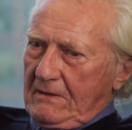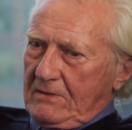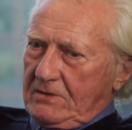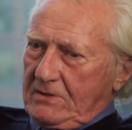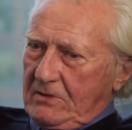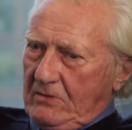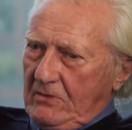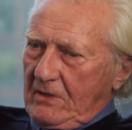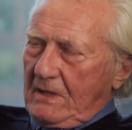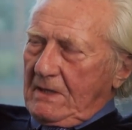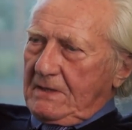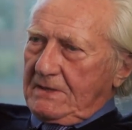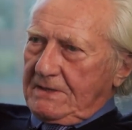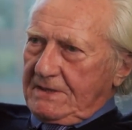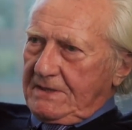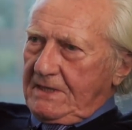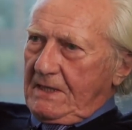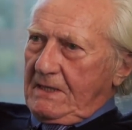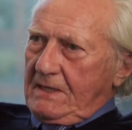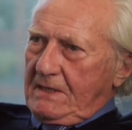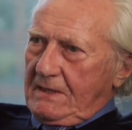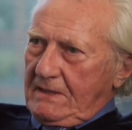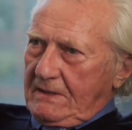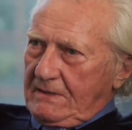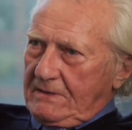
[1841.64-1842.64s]
do I
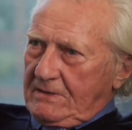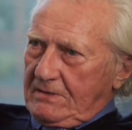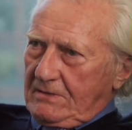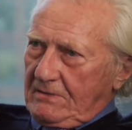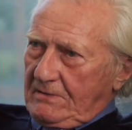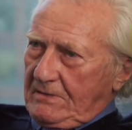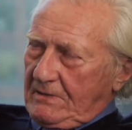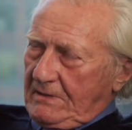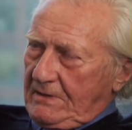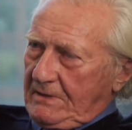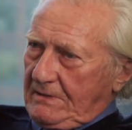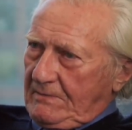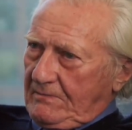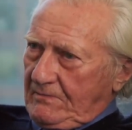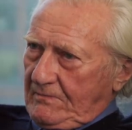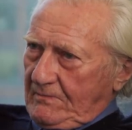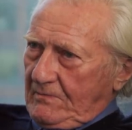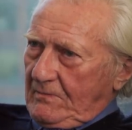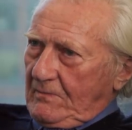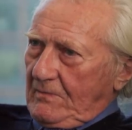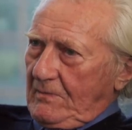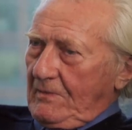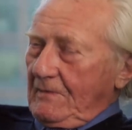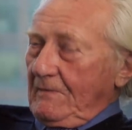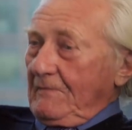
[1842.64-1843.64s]
say to the
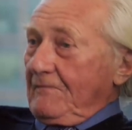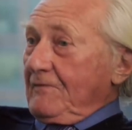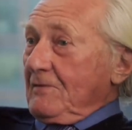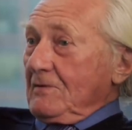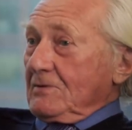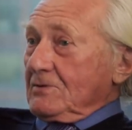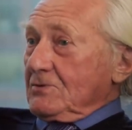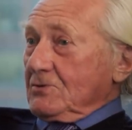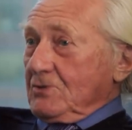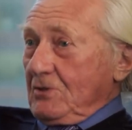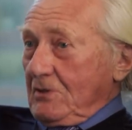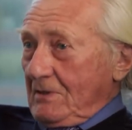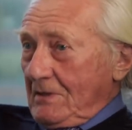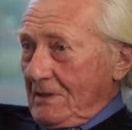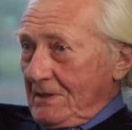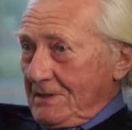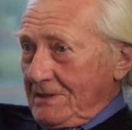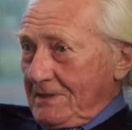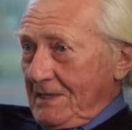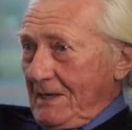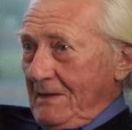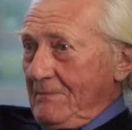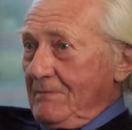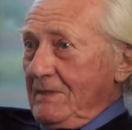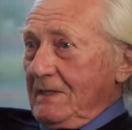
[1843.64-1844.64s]
first
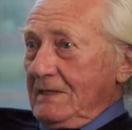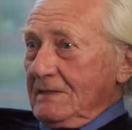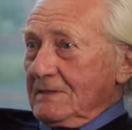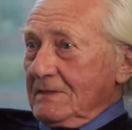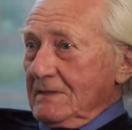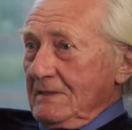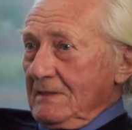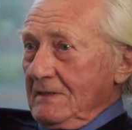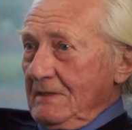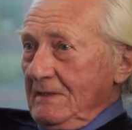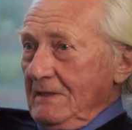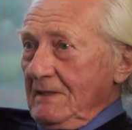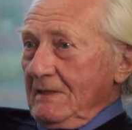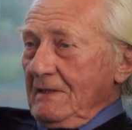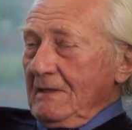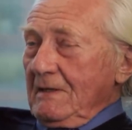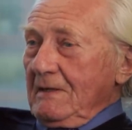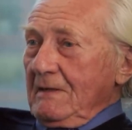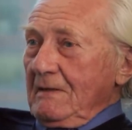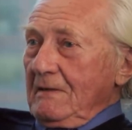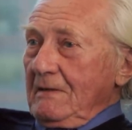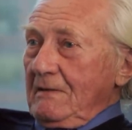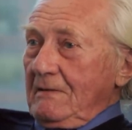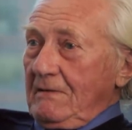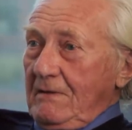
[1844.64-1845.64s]
journalist I meet,
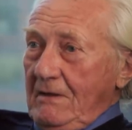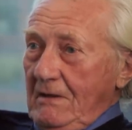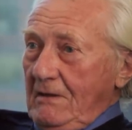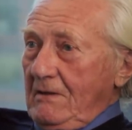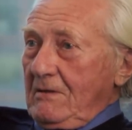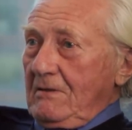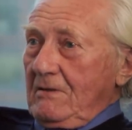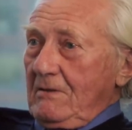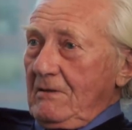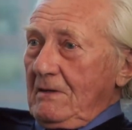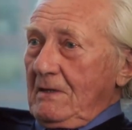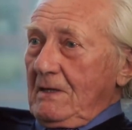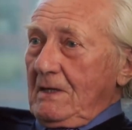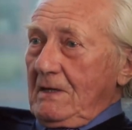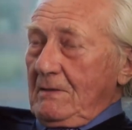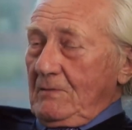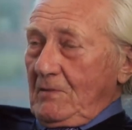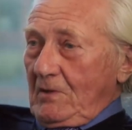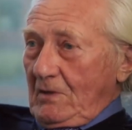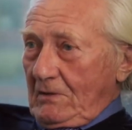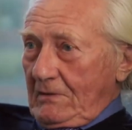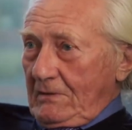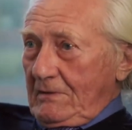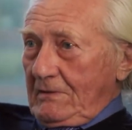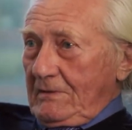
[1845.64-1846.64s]
no,
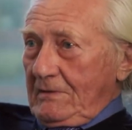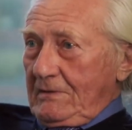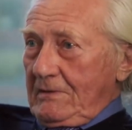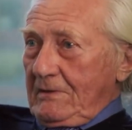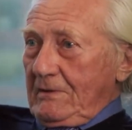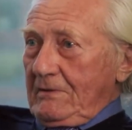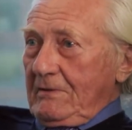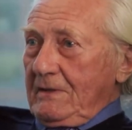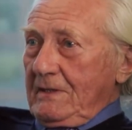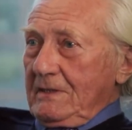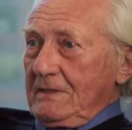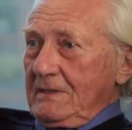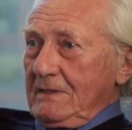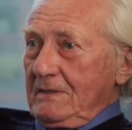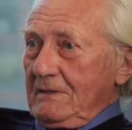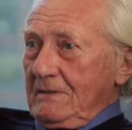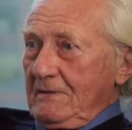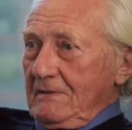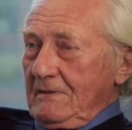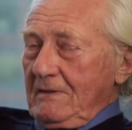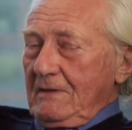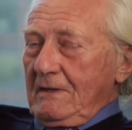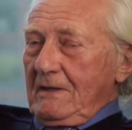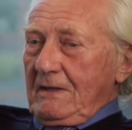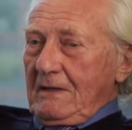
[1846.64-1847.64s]
I'm not going to do it?
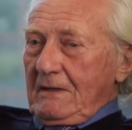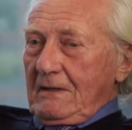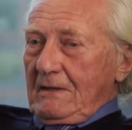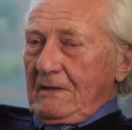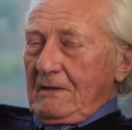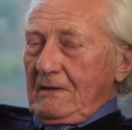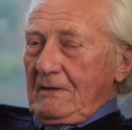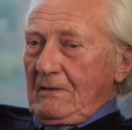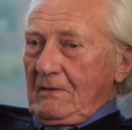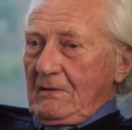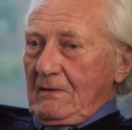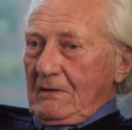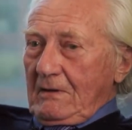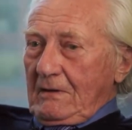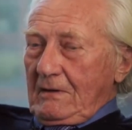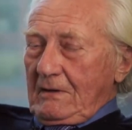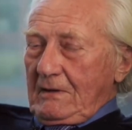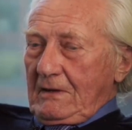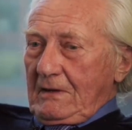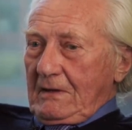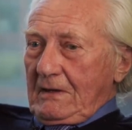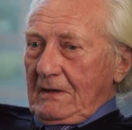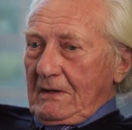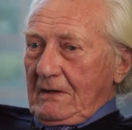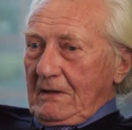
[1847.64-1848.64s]

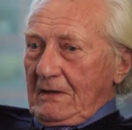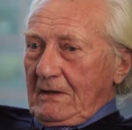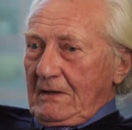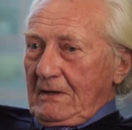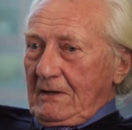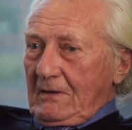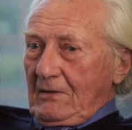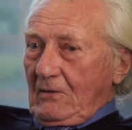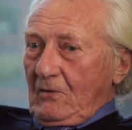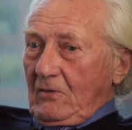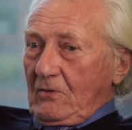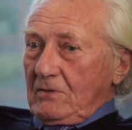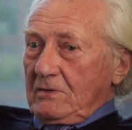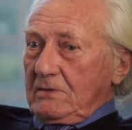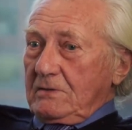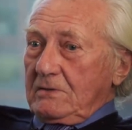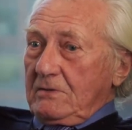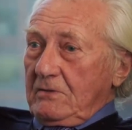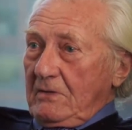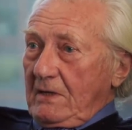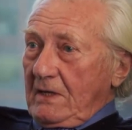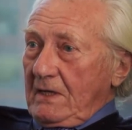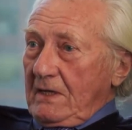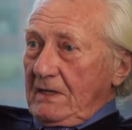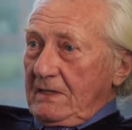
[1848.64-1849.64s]
Or
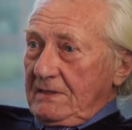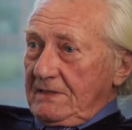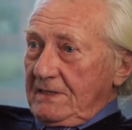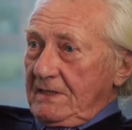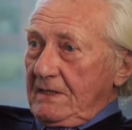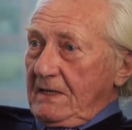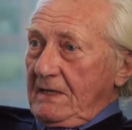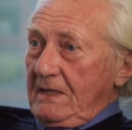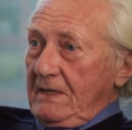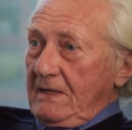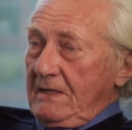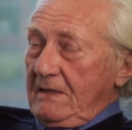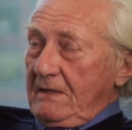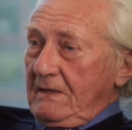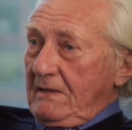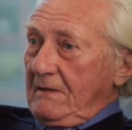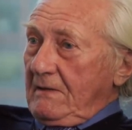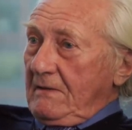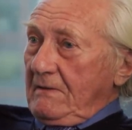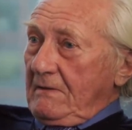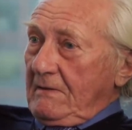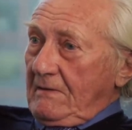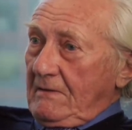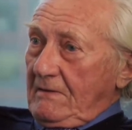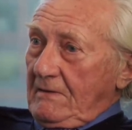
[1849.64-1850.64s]
do I say,
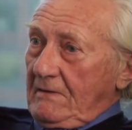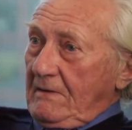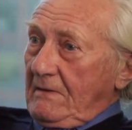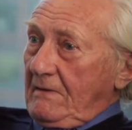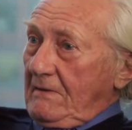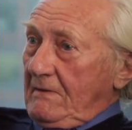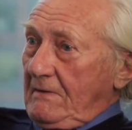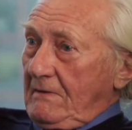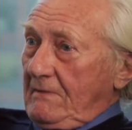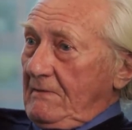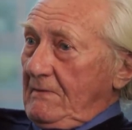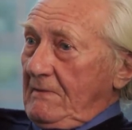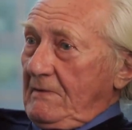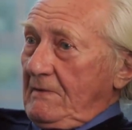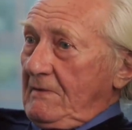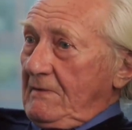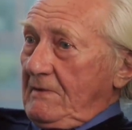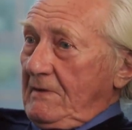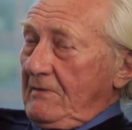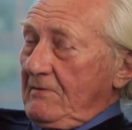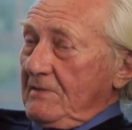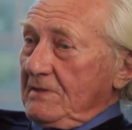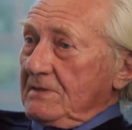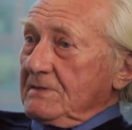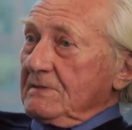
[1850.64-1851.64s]

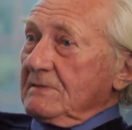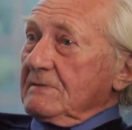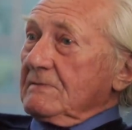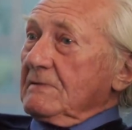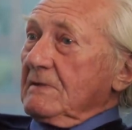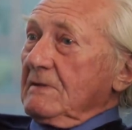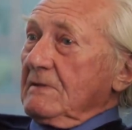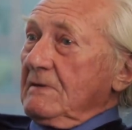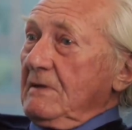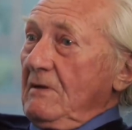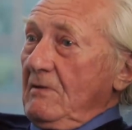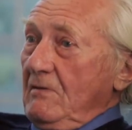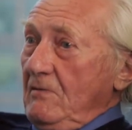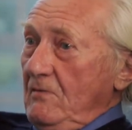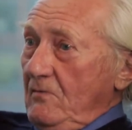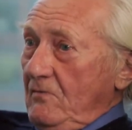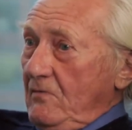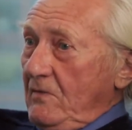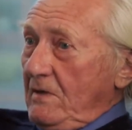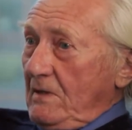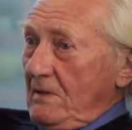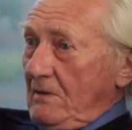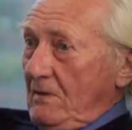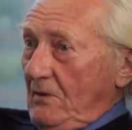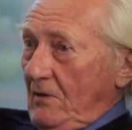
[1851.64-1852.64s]
there is no
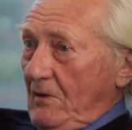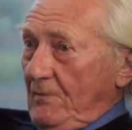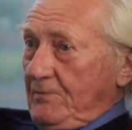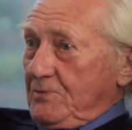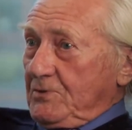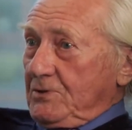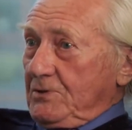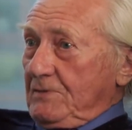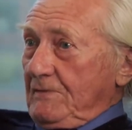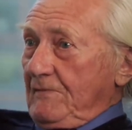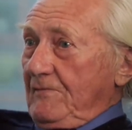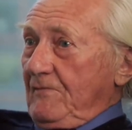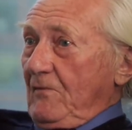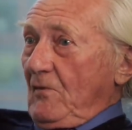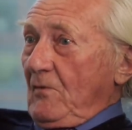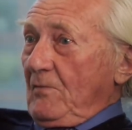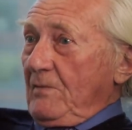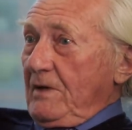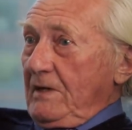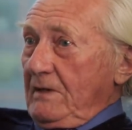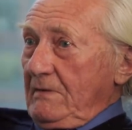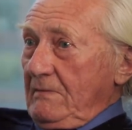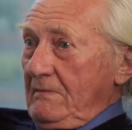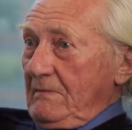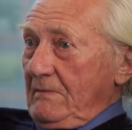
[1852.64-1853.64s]
real option for
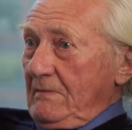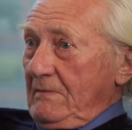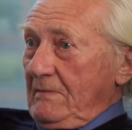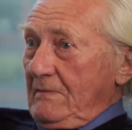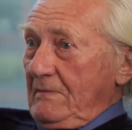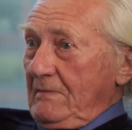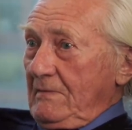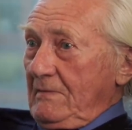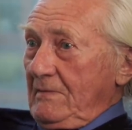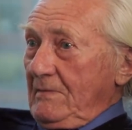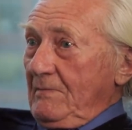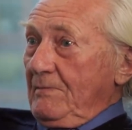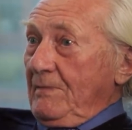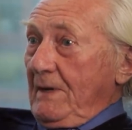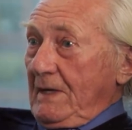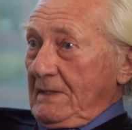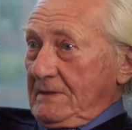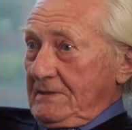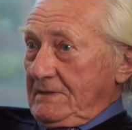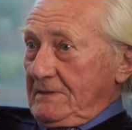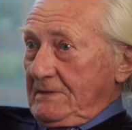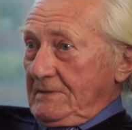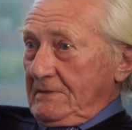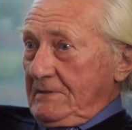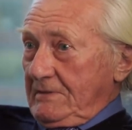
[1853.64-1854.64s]
me
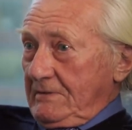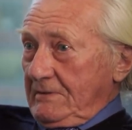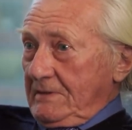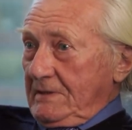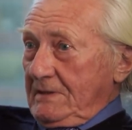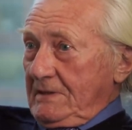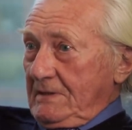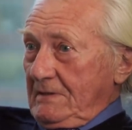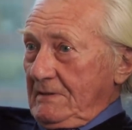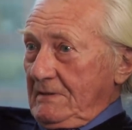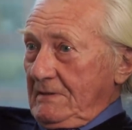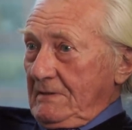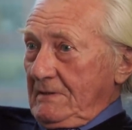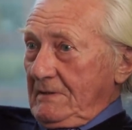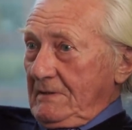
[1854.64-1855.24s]
but to do it?